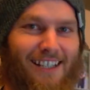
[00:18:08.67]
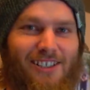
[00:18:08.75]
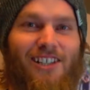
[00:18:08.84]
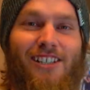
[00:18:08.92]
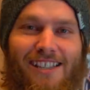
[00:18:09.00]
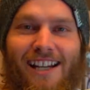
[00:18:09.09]

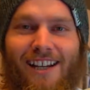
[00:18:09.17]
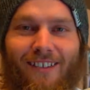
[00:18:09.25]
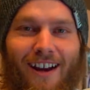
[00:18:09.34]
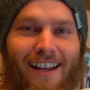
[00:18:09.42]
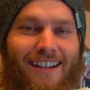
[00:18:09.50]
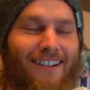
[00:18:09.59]
She's sitting
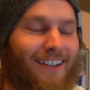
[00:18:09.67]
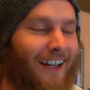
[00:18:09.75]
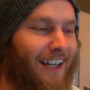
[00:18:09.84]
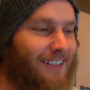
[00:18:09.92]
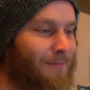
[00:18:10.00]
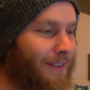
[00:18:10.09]
right here,
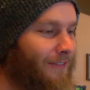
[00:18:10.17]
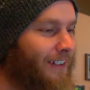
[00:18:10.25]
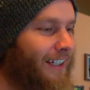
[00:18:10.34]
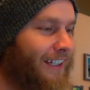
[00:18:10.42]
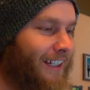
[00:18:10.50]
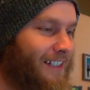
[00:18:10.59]
guys, my
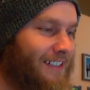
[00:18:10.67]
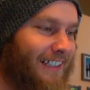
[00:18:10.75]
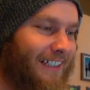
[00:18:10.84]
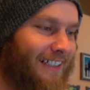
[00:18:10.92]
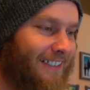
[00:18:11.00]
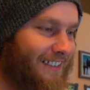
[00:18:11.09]
freaking
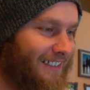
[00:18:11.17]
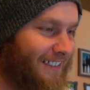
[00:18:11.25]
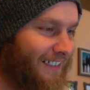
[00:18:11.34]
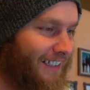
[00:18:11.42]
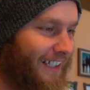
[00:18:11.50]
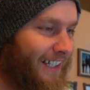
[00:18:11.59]
cousin.
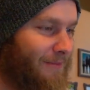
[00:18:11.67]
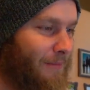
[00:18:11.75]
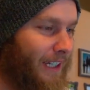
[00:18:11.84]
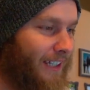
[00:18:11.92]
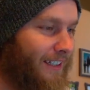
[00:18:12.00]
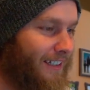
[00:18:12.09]
Kidding
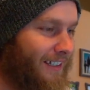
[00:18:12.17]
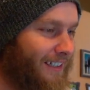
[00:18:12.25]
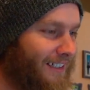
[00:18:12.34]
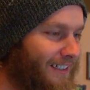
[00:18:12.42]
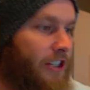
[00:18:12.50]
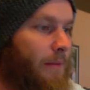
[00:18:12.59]
me?
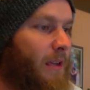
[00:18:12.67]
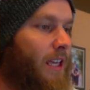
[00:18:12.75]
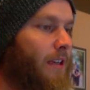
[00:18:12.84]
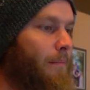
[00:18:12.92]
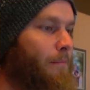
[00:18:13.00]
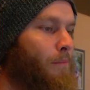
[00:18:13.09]

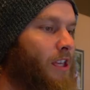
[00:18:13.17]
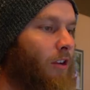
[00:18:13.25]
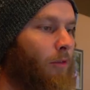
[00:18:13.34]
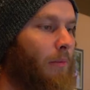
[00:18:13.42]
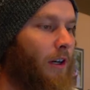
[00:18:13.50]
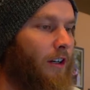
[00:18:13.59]
Jimmy
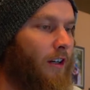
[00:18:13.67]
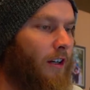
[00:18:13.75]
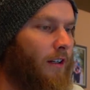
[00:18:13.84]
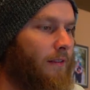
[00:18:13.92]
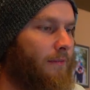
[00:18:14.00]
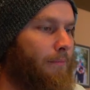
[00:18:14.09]

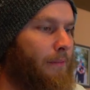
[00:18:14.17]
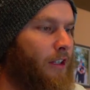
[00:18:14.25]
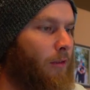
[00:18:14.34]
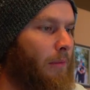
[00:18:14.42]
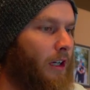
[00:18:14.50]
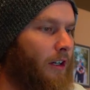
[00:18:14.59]
Mittelberger
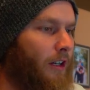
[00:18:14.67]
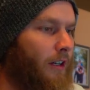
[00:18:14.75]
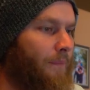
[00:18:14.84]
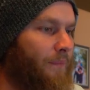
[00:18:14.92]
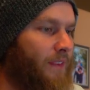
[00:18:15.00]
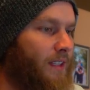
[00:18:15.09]

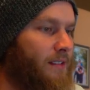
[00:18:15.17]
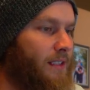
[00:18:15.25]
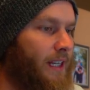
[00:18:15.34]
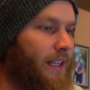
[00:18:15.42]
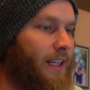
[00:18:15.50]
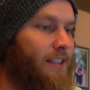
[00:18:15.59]

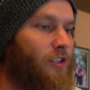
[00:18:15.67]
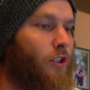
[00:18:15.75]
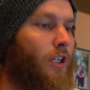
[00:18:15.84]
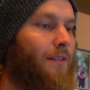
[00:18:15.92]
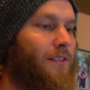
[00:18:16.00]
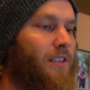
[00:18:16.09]
said, is
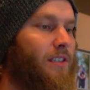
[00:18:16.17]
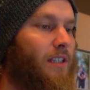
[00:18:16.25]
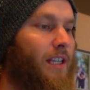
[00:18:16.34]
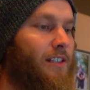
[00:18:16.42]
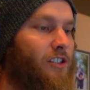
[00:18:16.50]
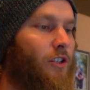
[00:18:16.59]
Chris
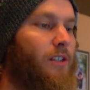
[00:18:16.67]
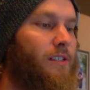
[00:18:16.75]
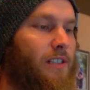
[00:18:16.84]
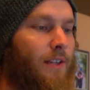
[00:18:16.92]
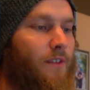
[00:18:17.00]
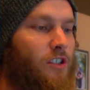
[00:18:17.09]

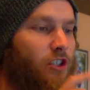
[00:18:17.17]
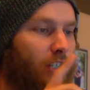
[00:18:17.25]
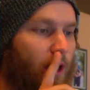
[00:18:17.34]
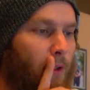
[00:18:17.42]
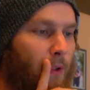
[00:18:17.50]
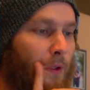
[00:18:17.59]
Stevens your
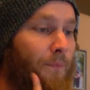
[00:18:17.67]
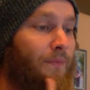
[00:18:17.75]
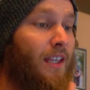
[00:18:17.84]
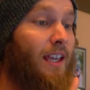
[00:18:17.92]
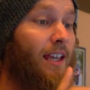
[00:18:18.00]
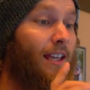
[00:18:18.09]
uncle?
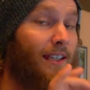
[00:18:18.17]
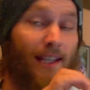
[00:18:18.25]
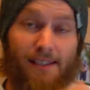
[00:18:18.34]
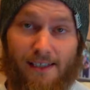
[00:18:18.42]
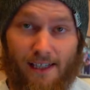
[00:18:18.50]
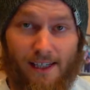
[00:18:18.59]

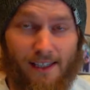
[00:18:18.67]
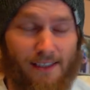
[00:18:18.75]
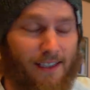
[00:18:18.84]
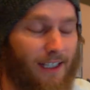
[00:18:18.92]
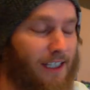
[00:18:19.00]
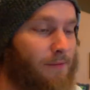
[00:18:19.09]
Yes, he is.
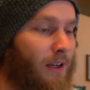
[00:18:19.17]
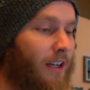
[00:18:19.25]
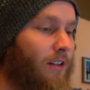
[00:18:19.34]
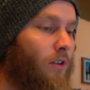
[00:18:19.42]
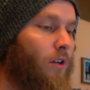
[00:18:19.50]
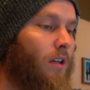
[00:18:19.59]
He is my
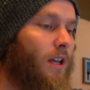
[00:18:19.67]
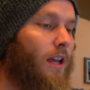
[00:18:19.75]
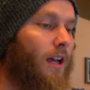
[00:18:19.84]
uncle.